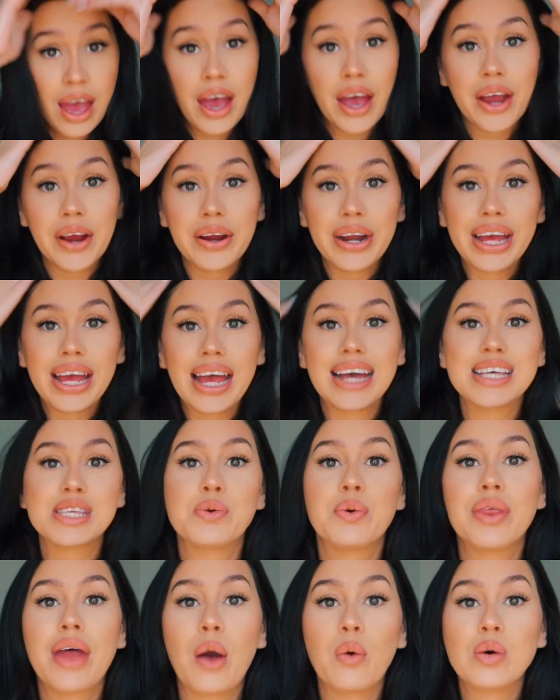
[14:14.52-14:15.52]
Alrighty guys, well
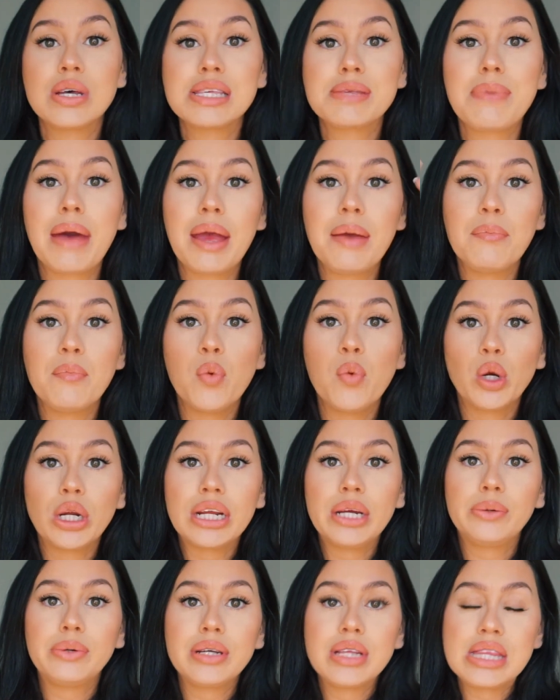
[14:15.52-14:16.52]
that was my morning
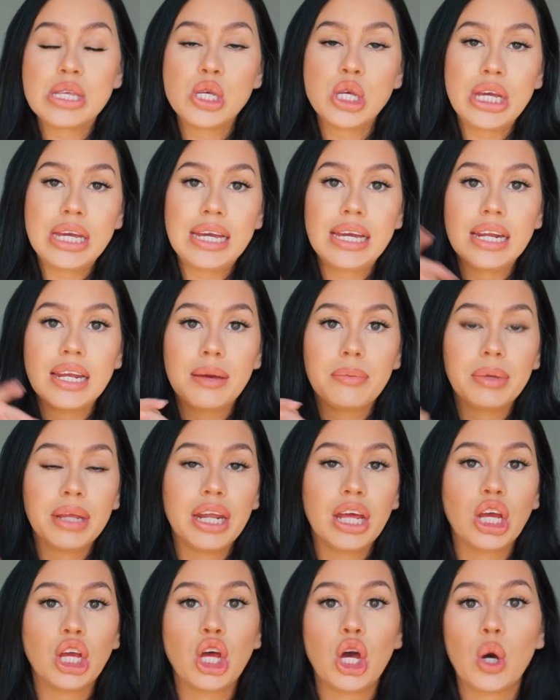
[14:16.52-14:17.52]
routine. I'm going
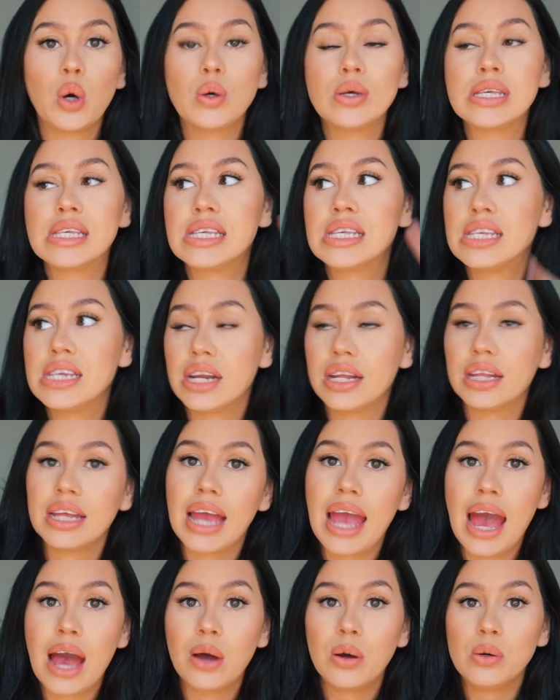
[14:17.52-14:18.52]
to go sit on the
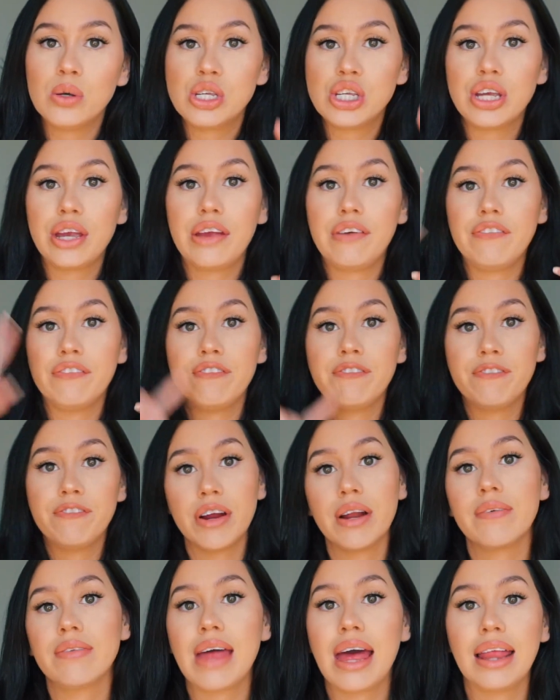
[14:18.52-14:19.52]
couch in front
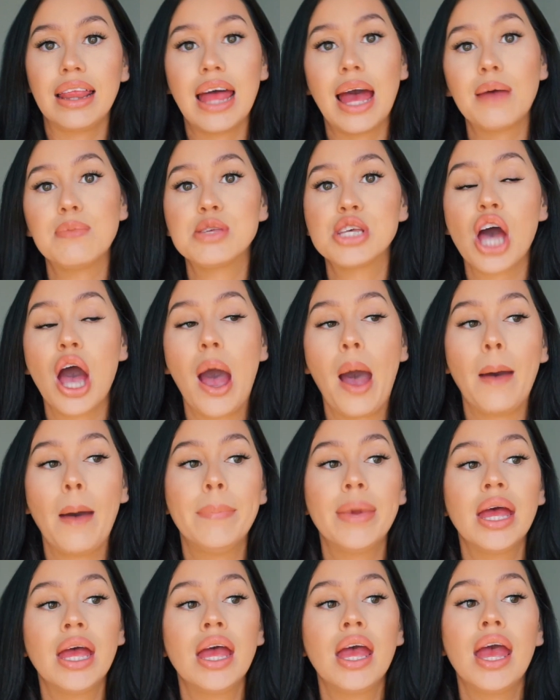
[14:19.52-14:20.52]
of that laptop
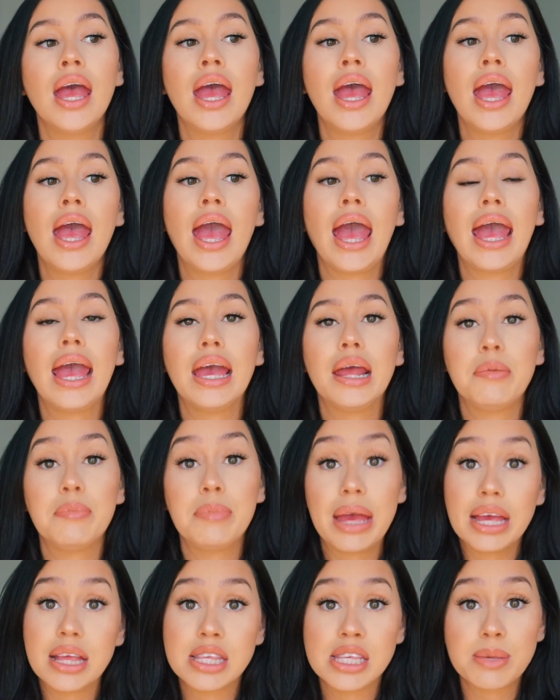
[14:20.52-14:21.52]
and
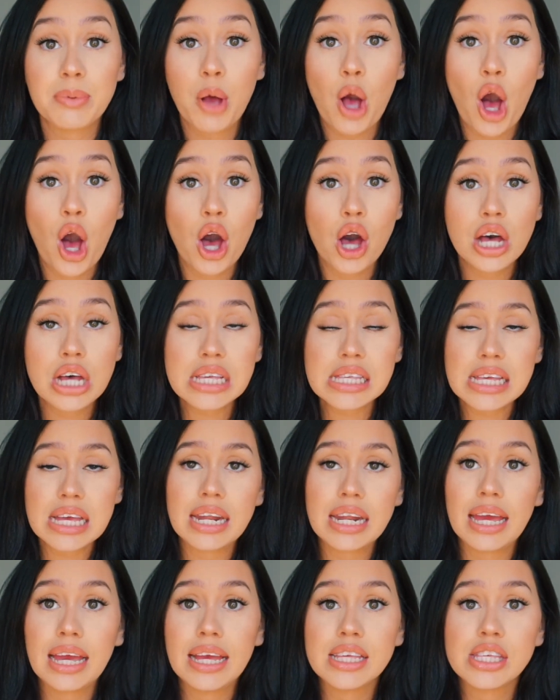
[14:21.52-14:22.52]
make some calls and
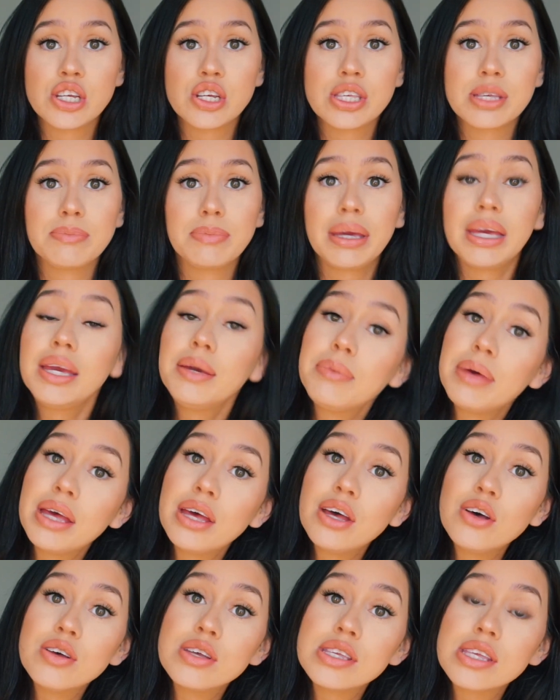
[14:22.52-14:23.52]
answer some
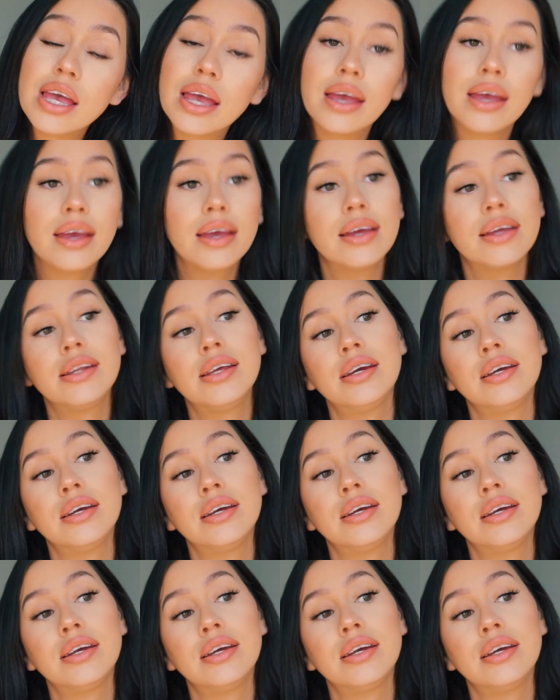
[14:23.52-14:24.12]
emails and